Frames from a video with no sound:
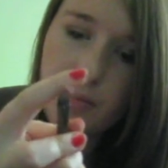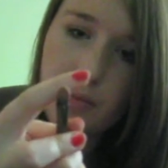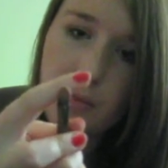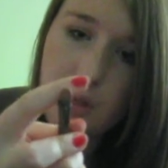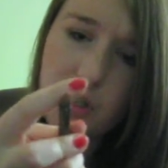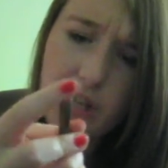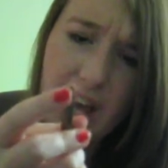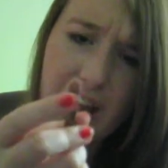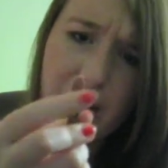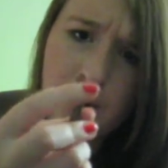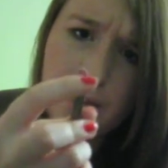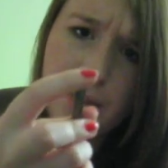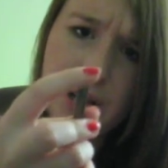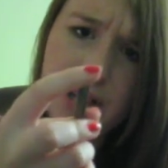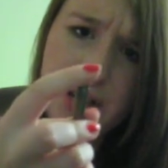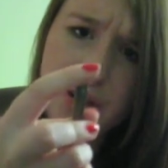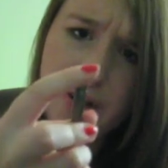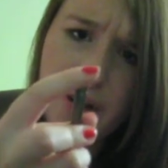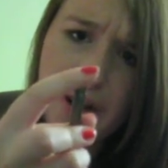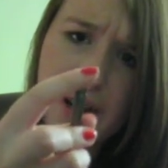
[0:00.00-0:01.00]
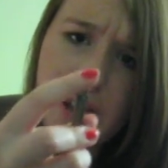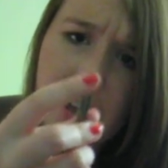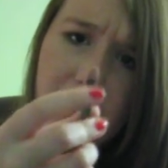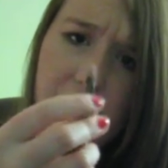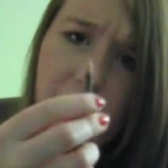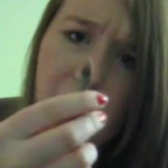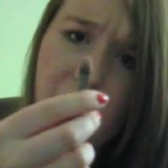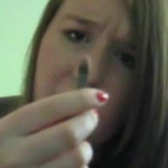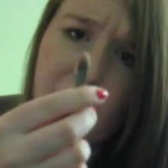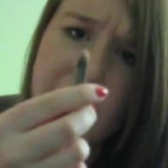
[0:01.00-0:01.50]
shadow brush, sorry,
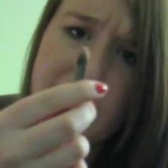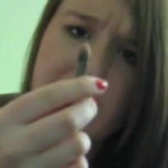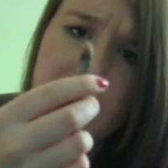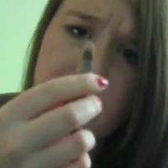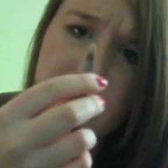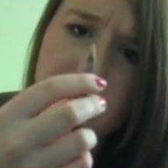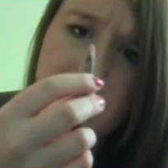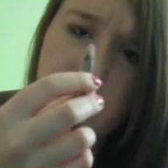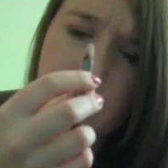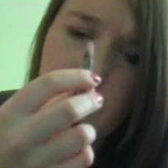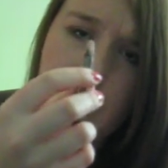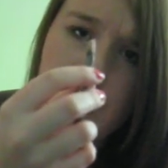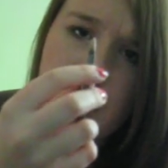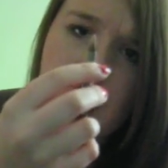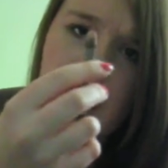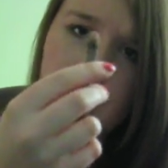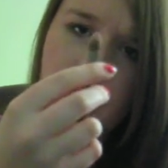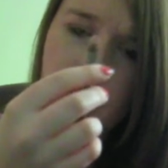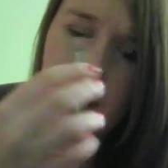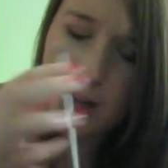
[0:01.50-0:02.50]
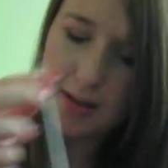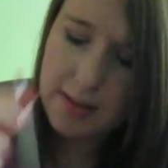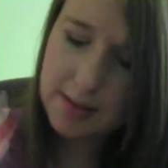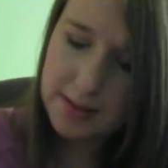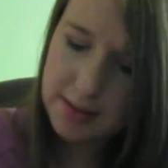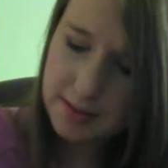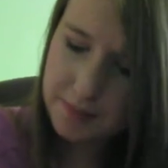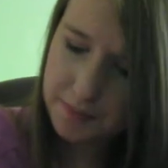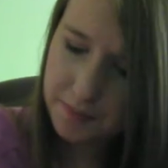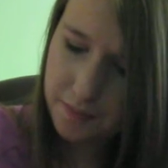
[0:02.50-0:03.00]
which I use for my paint
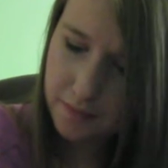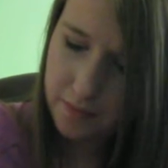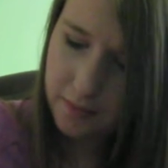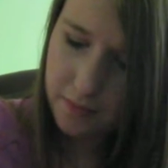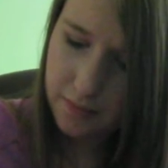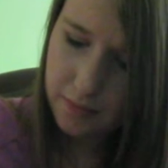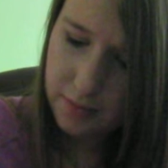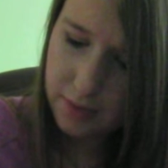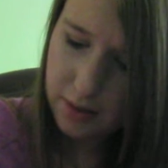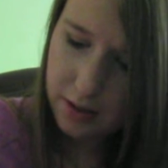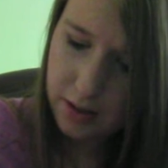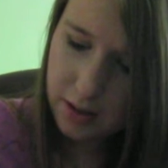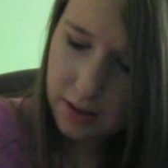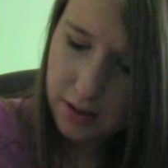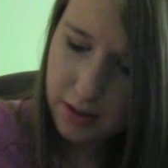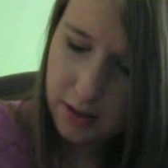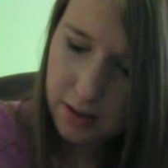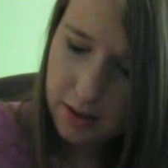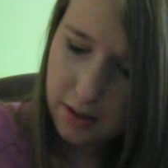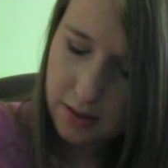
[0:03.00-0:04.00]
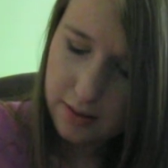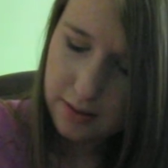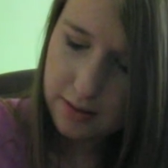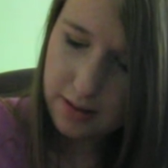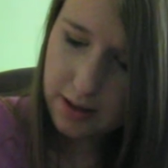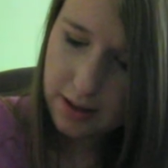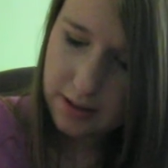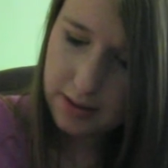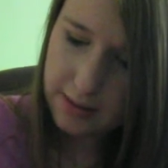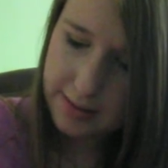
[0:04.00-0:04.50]
pots.
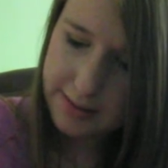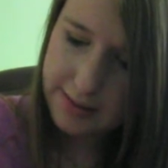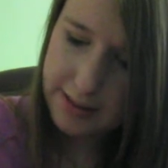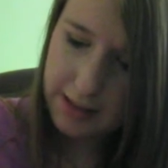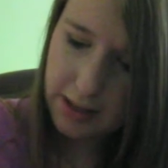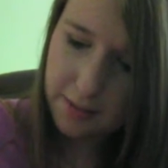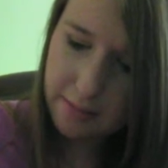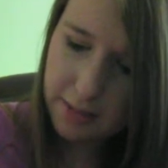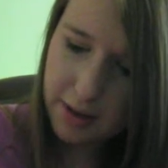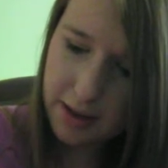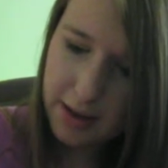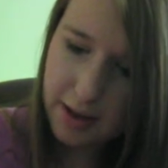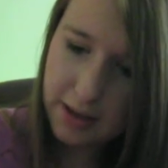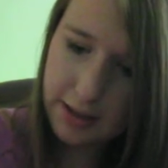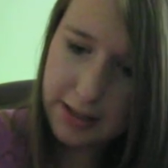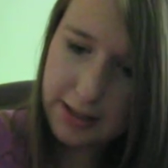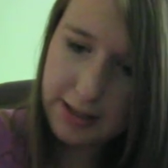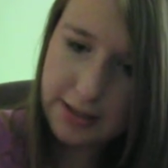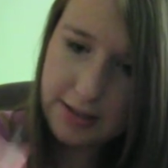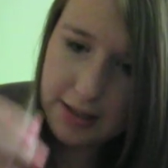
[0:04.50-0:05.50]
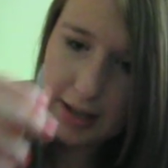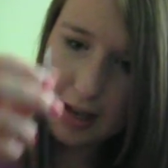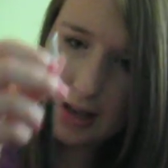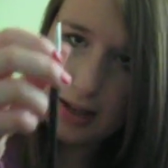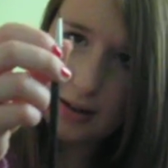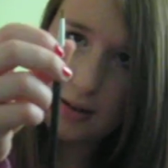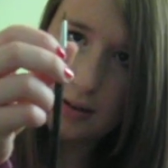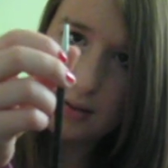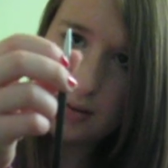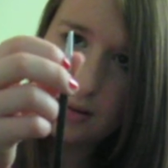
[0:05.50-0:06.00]
Then the Sigma
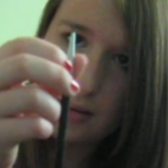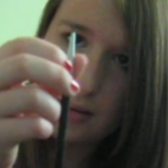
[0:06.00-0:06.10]
E10,